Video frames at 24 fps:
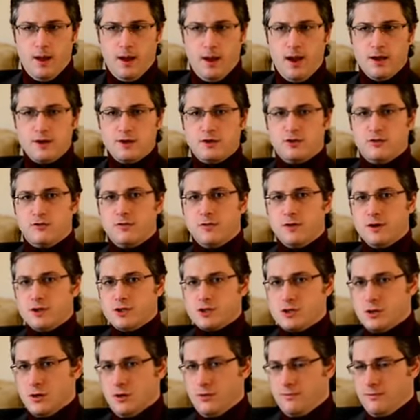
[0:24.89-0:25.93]
I just
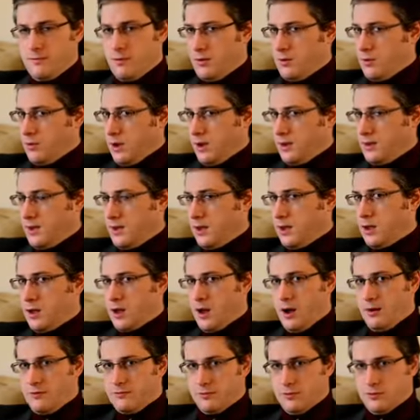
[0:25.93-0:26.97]
finished a
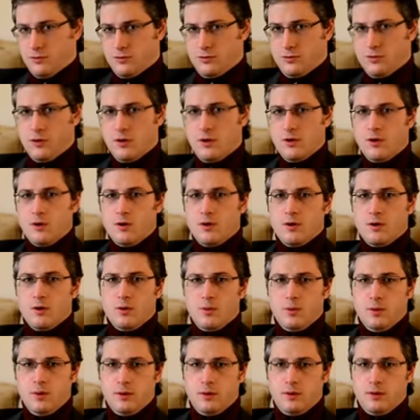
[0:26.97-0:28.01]
teleconference
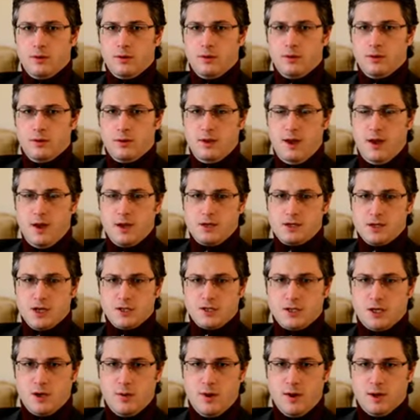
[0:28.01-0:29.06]
with
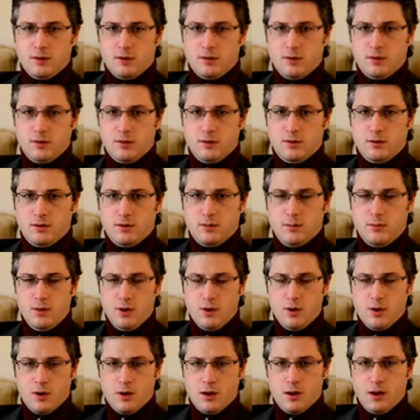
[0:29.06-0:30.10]
DHS Director
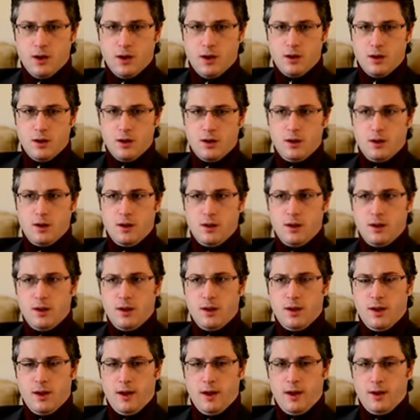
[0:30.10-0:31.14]
Mallorca
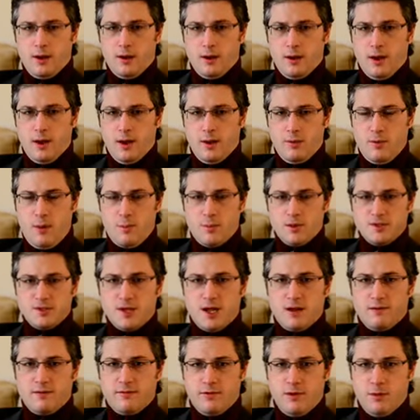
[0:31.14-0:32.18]
and a
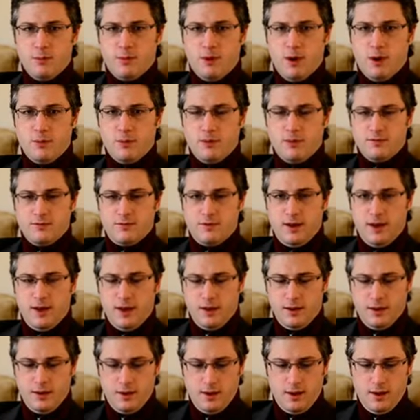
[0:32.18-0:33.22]
representative of the Department of State,